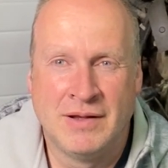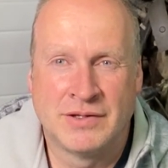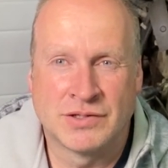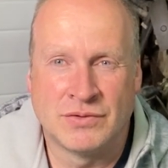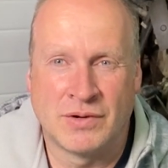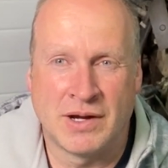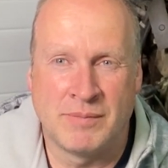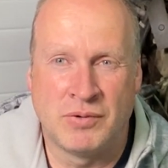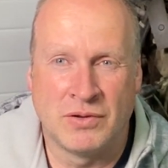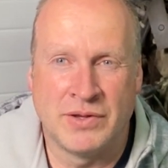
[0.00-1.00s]
So when I
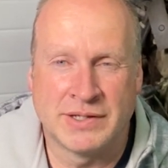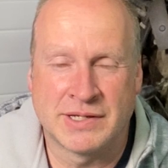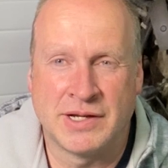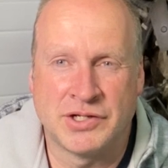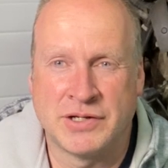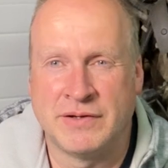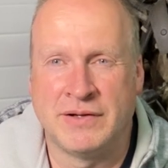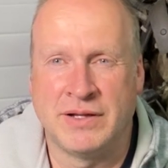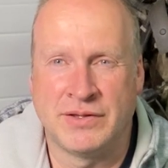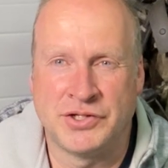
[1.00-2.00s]
pulled this engine
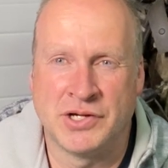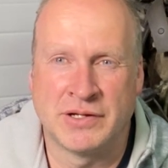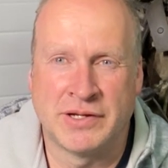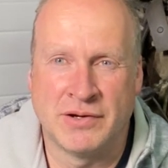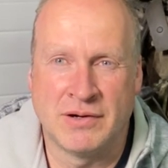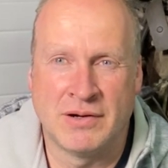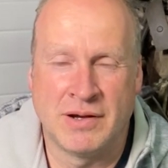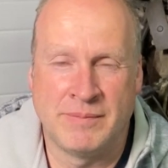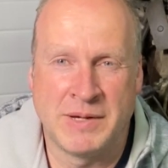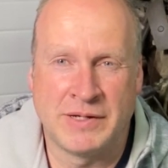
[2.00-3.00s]
in the junkyard,
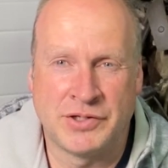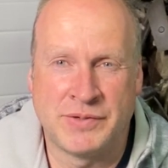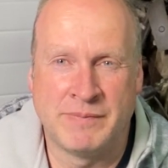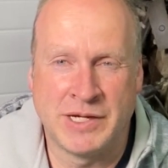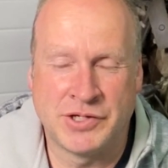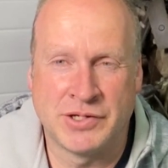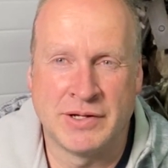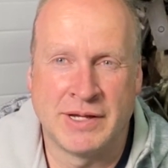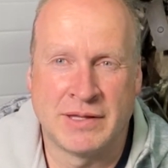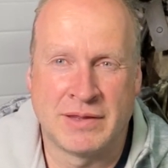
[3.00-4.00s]
I made sure to
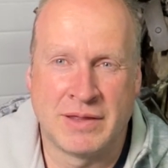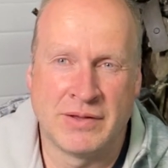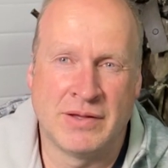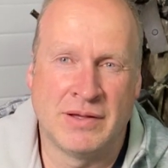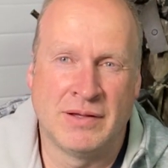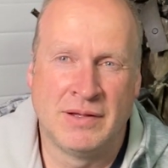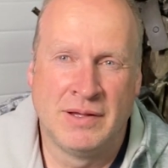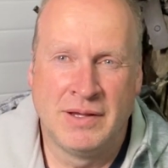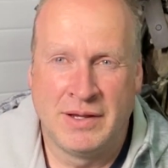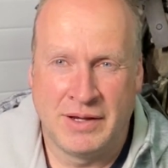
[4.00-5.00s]
get the
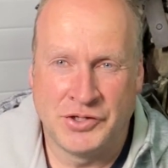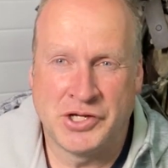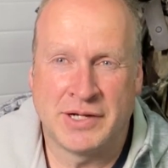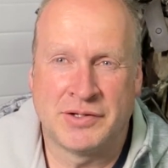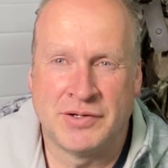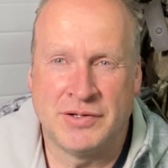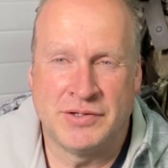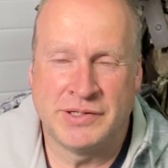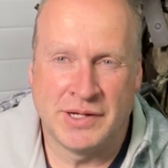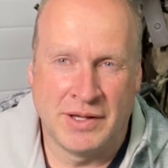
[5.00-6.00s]

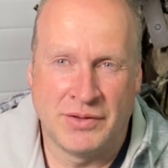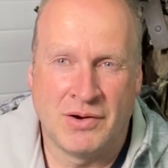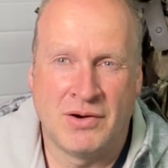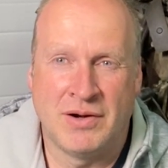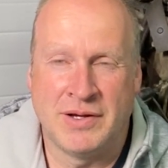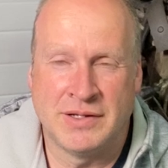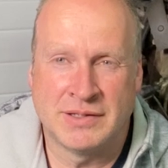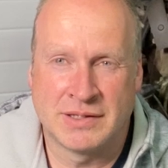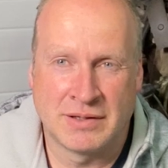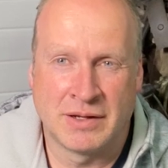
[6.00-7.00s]
injectors and the
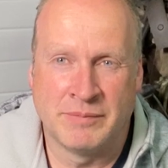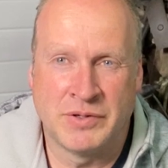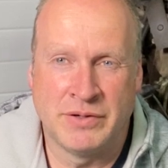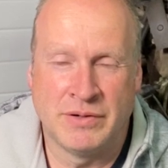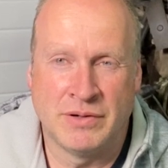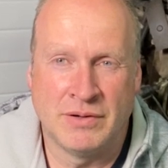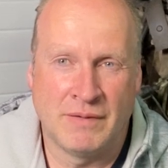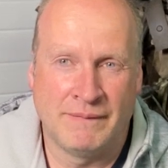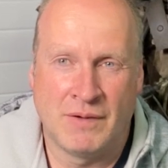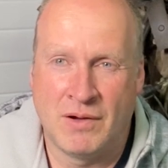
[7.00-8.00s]
harness and the computer
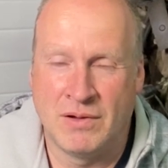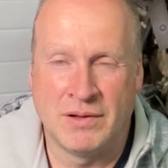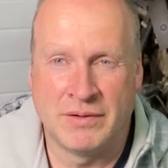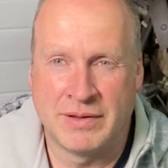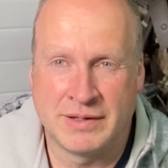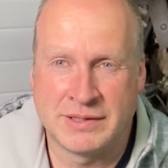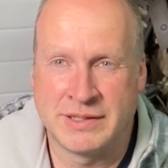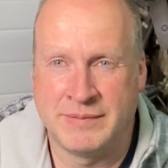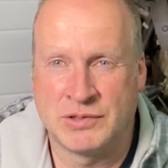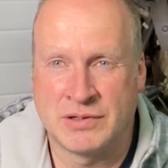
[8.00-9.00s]
all out of that
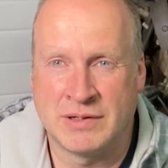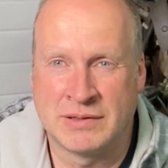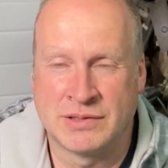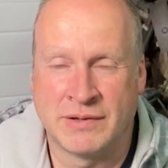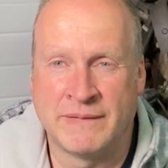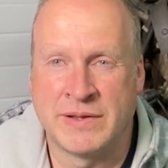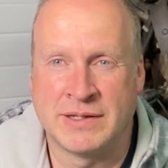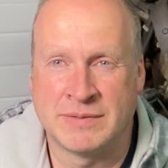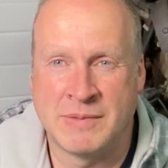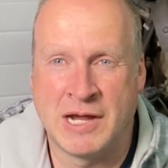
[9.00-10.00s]
same truck, so
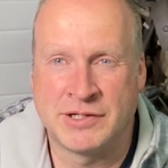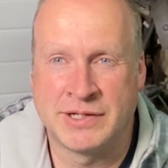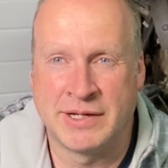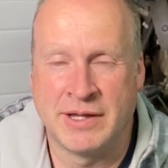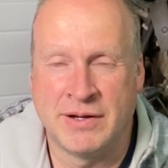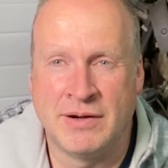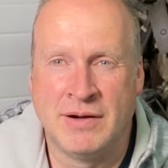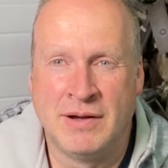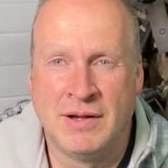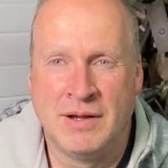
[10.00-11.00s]
everything's matched together.
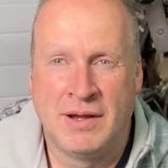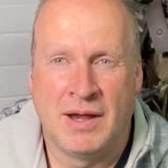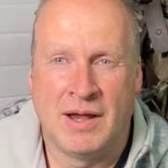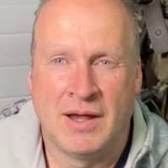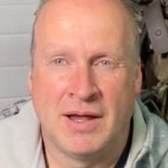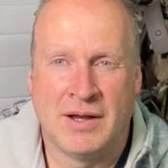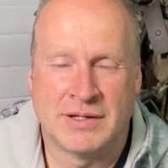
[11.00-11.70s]
And